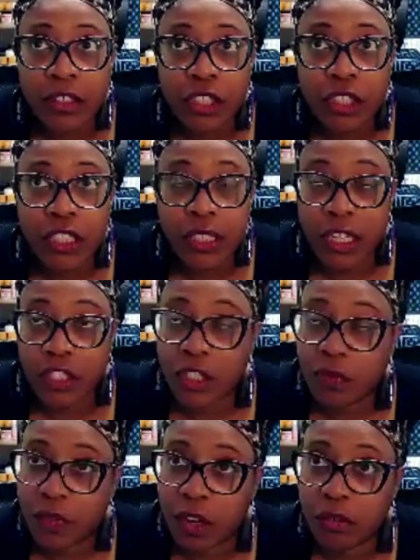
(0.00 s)
she said she
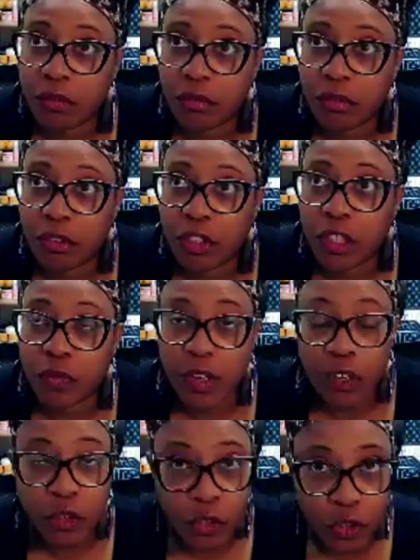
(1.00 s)
felt
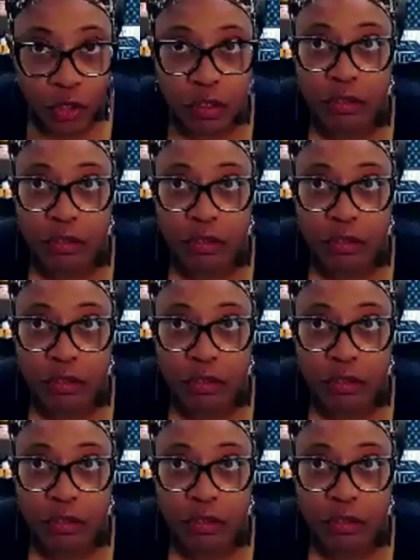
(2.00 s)
good.